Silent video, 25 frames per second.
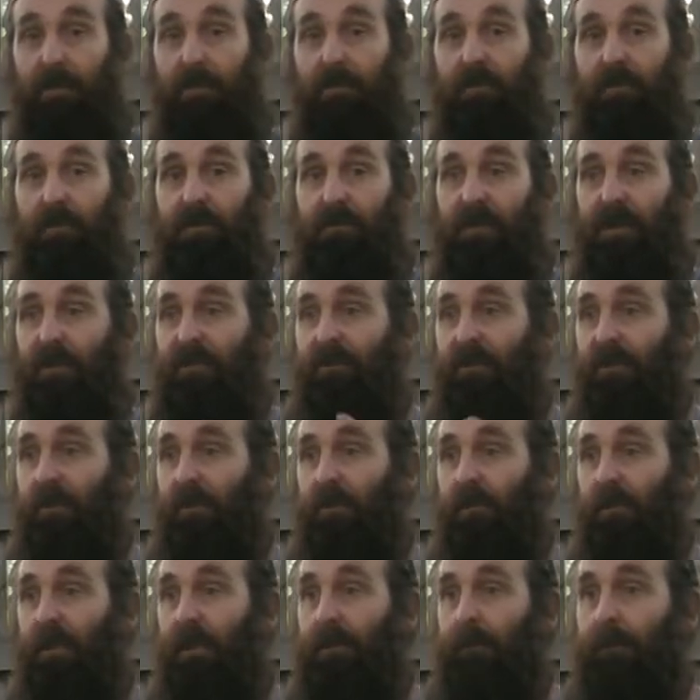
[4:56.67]
you suggested,
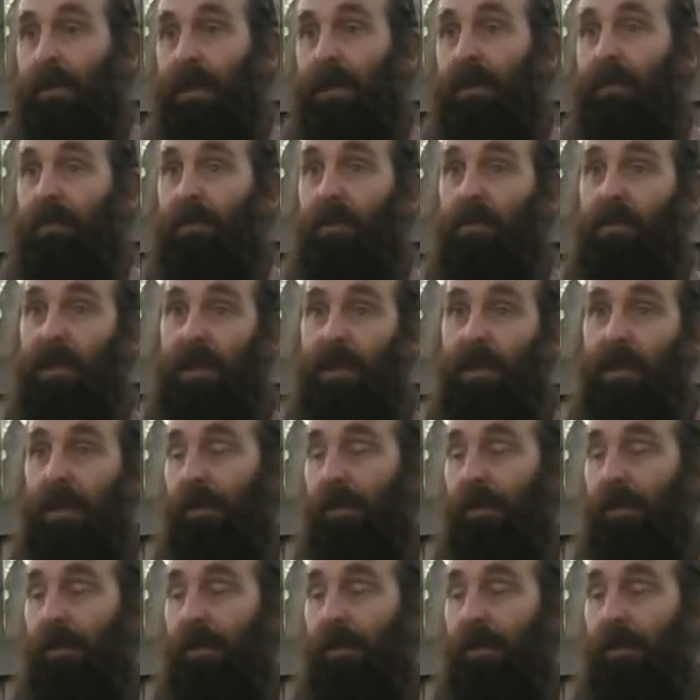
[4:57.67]
green matter that then